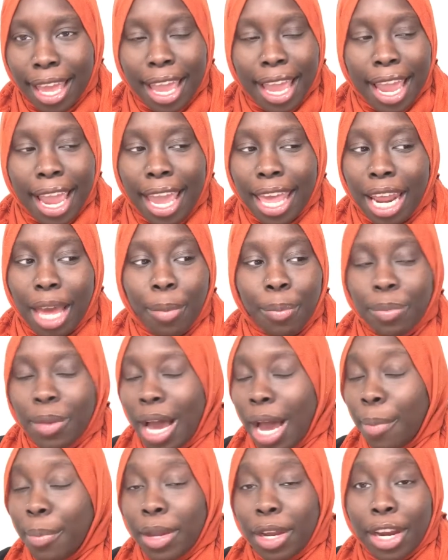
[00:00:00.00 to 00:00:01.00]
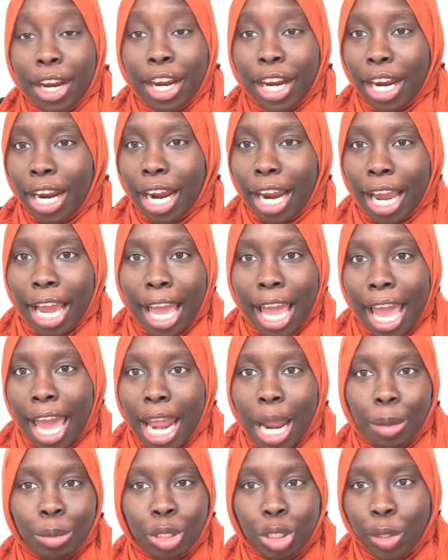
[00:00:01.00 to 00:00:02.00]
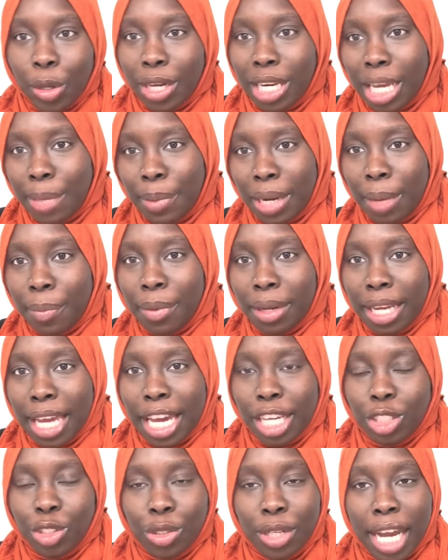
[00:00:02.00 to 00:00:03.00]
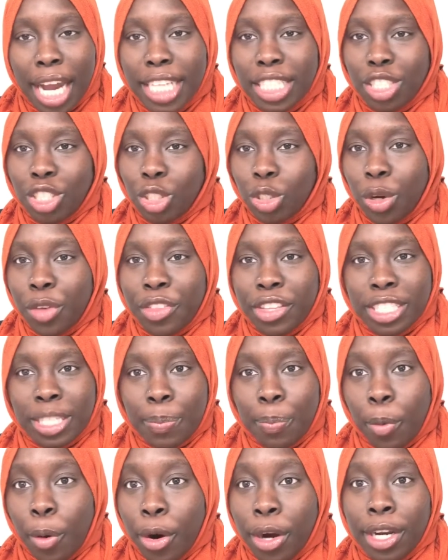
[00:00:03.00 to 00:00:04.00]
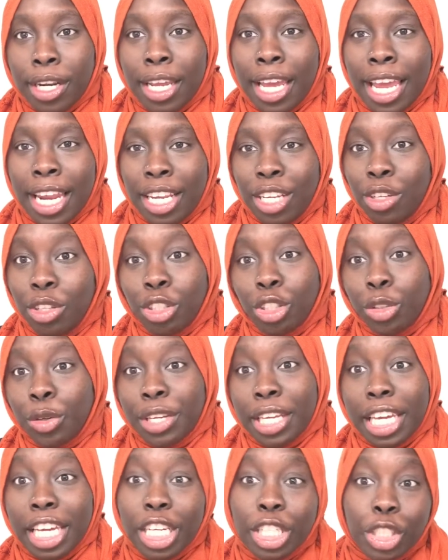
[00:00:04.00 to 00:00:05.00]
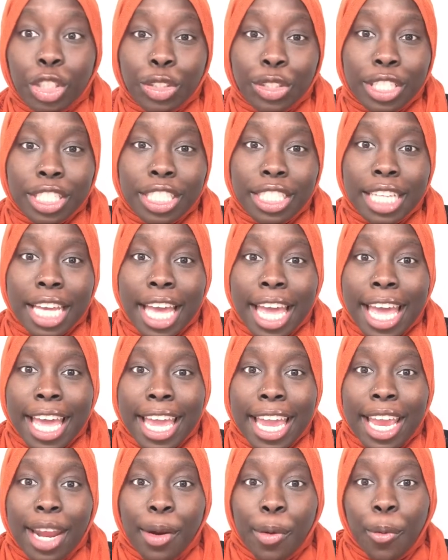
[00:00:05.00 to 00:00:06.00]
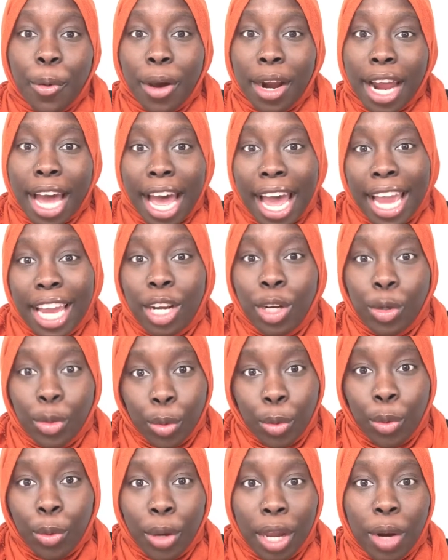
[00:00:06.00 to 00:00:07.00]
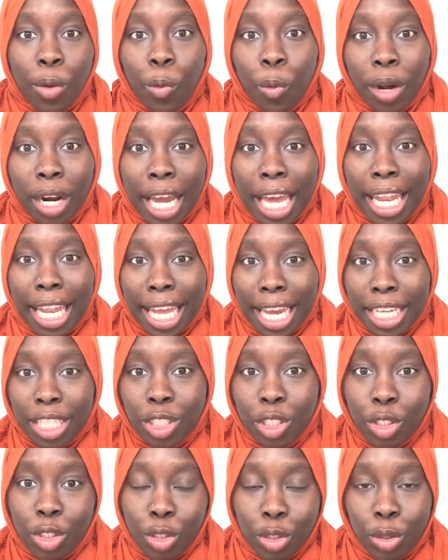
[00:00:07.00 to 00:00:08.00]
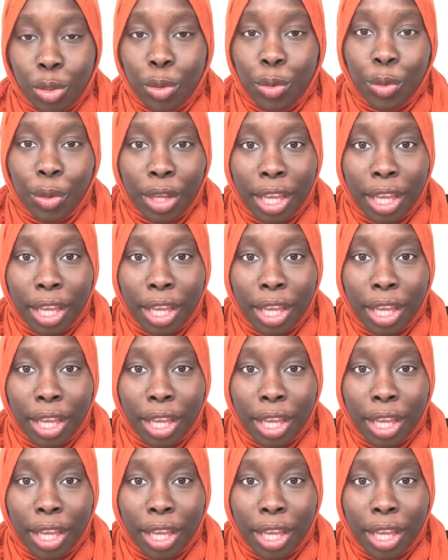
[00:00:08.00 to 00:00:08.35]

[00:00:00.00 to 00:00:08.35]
And I'm here. And I'm showing up, and I'm glad you guys are showing the support and you're showing interest in what I do and what I like to do.